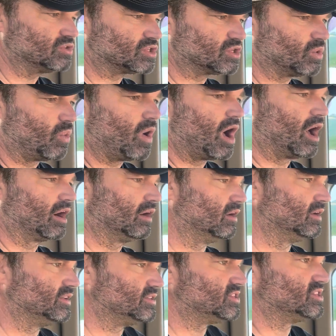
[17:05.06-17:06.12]
to water,
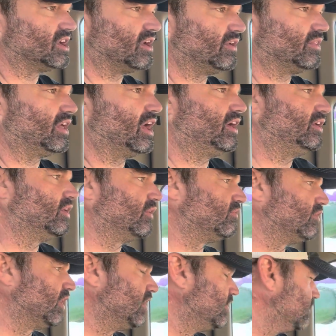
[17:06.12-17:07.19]
and so the
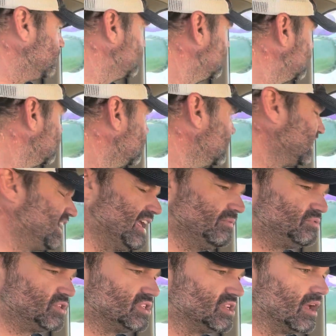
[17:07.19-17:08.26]
underflow
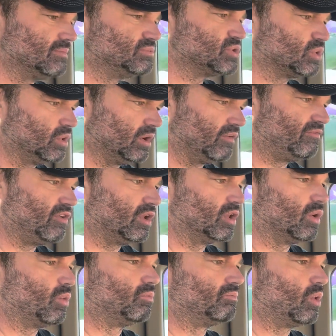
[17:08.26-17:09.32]
keeps subsoil full
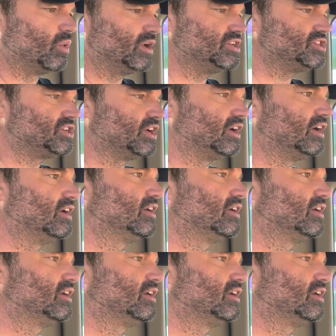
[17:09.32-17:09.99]
of moisture.